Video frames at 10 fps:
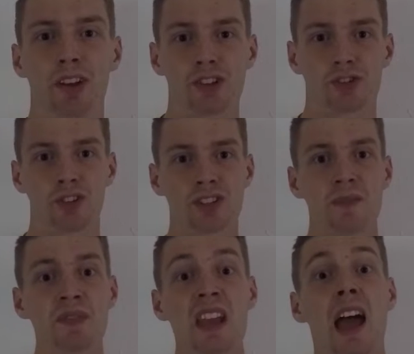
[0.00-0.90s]
adventurers?
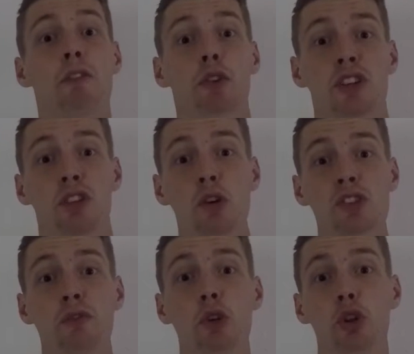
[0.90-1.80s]
For those
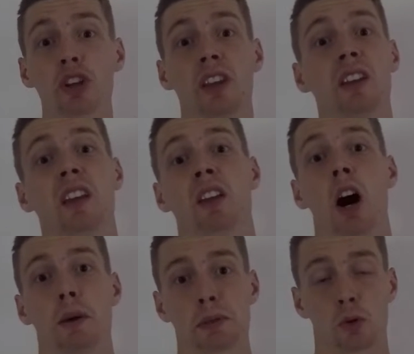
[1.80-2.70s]
of you looking to get into
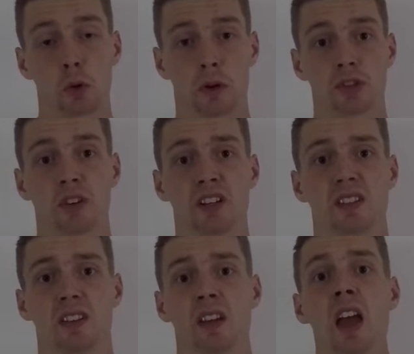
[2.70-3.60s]
obstacle course
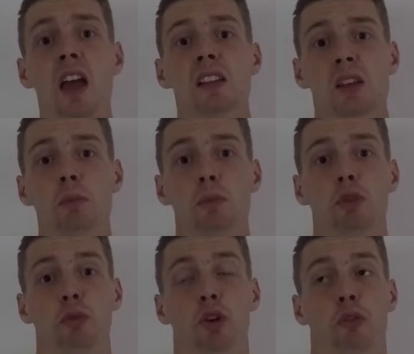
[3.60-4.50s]
racing,
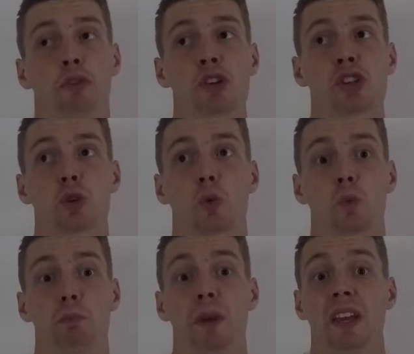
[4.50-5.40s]
your first
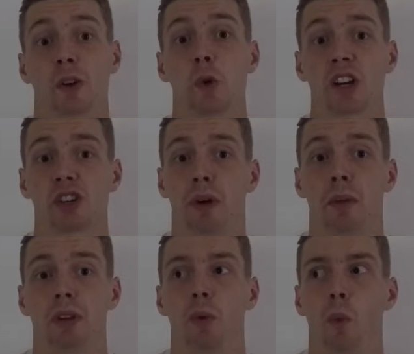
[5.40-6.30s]
big question
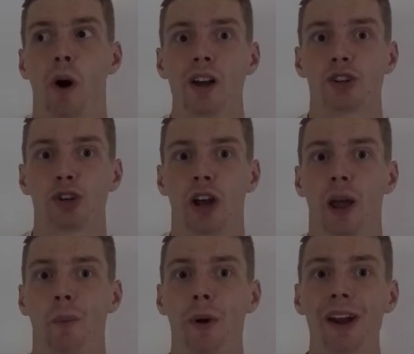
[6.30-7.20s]
might be, what should
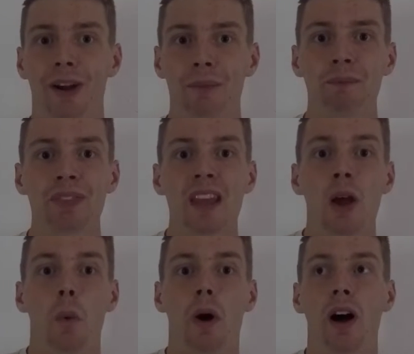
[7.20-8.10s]
I wear?
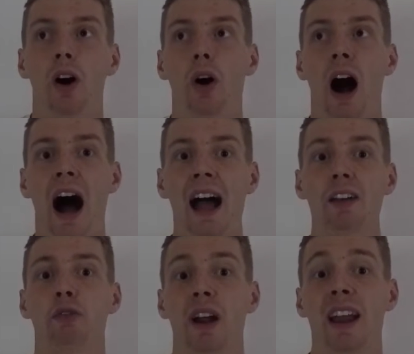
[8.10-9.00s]
Well,
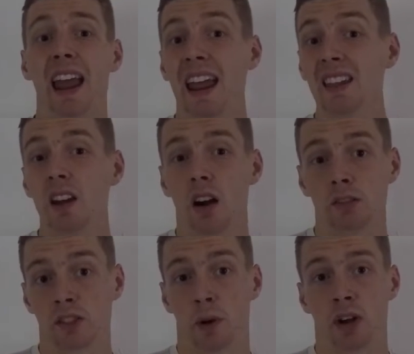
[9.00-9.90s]
I've ran
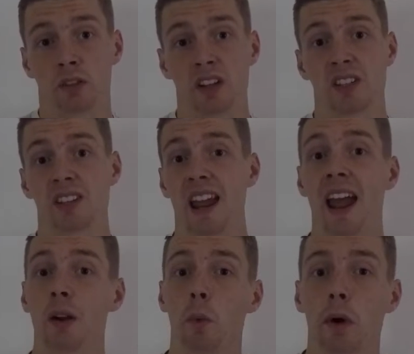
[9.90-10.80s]
8 Spartan races
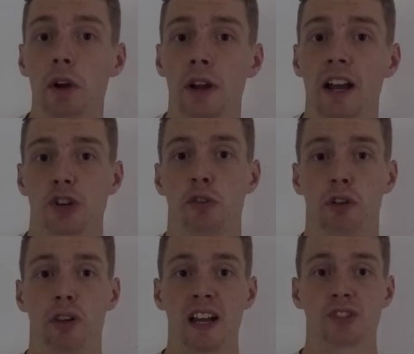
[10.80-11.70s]
and a Warrior Dash over
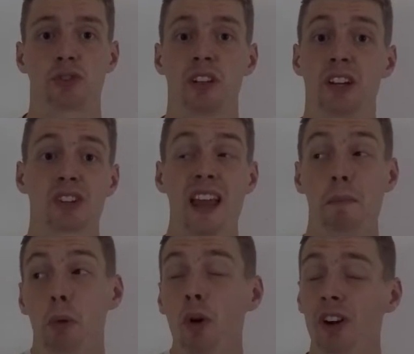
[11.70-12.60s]
the last 3 years,
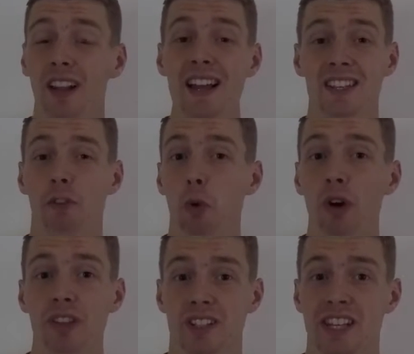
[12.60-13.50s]
and more or less have
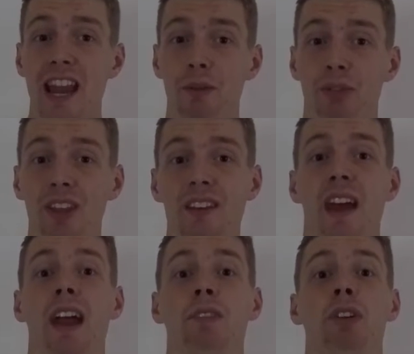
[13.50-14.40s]
worn the same thing
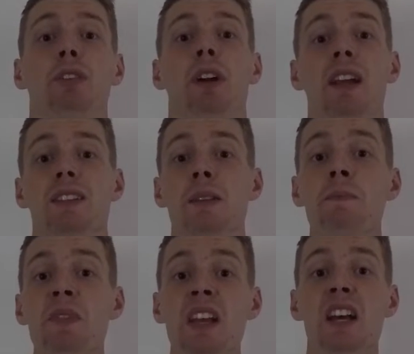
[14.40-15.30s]
to every race.
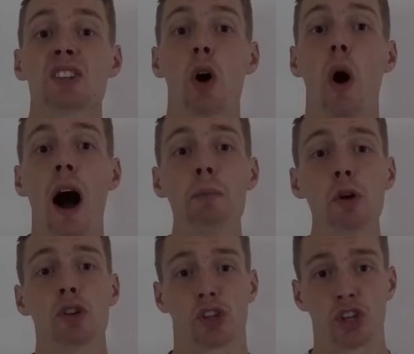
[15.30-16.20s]
So I'm
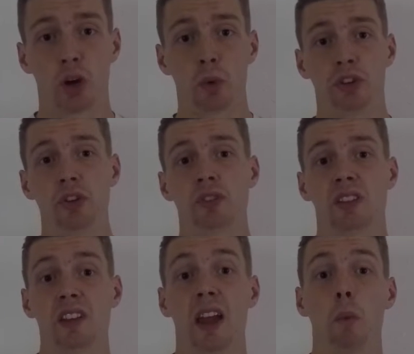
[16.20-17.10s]
going to share with you
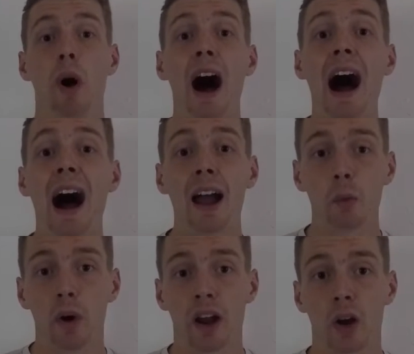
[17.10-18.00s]
today what I
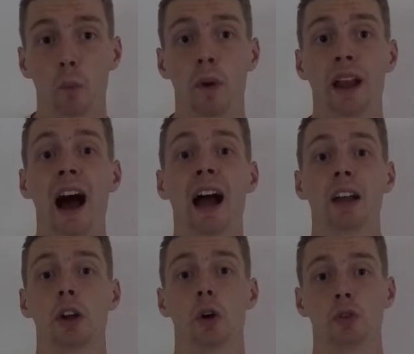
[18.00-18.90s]
wear when
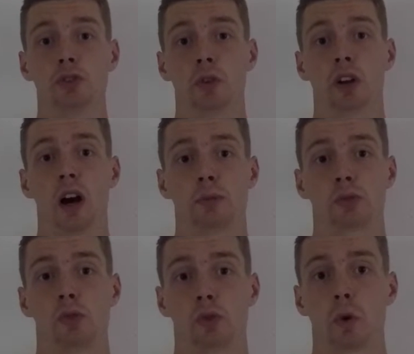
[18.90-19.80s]
I go do an
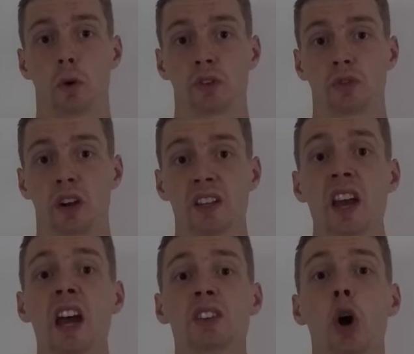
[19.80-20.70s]
obstacle course race
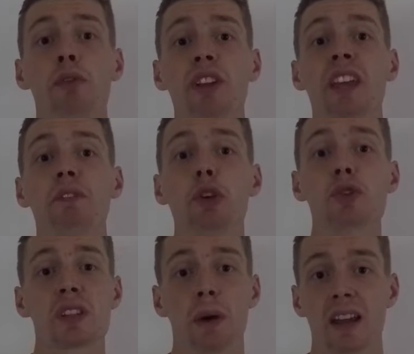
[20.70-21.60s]
to hopefully give you
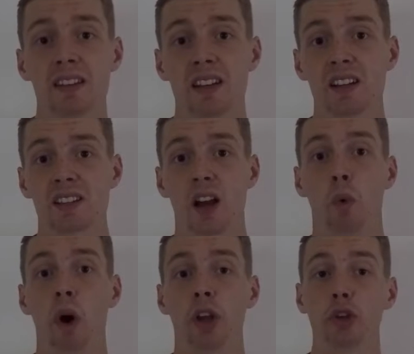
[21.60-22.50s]
some ideas of
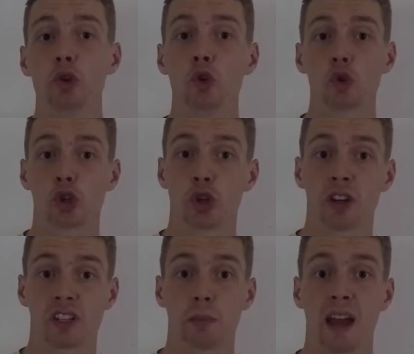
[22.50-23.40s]
what you should
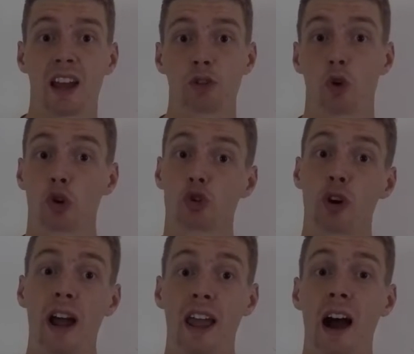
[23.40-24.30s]
expect or
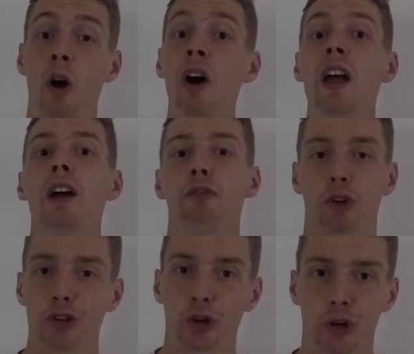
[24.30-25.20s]
try out
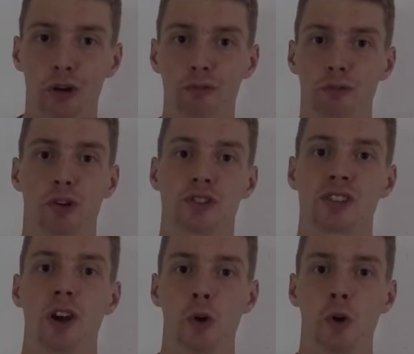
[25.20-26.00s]
for your first